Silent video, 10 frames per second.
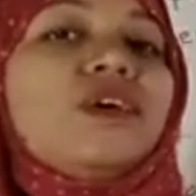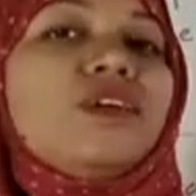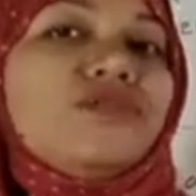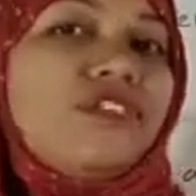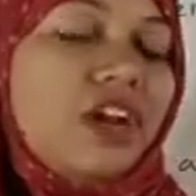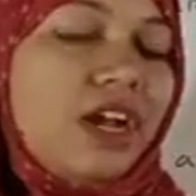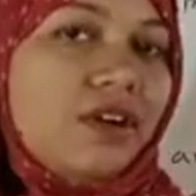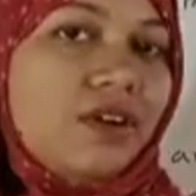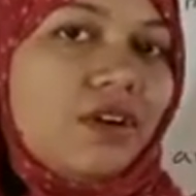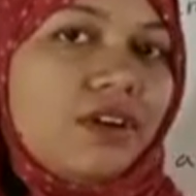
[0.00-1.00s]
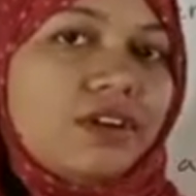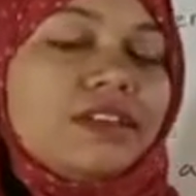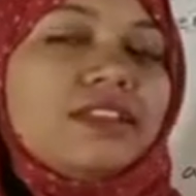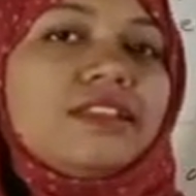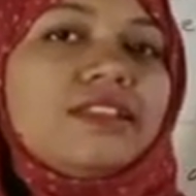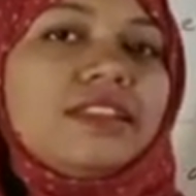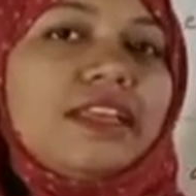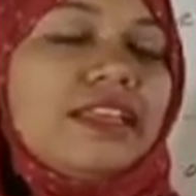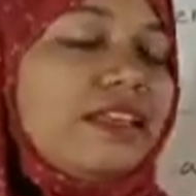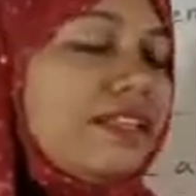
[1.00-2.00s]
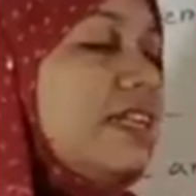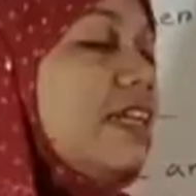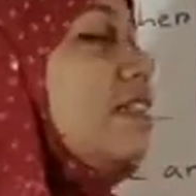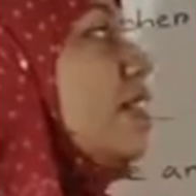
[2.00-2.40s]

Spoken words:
For how long did the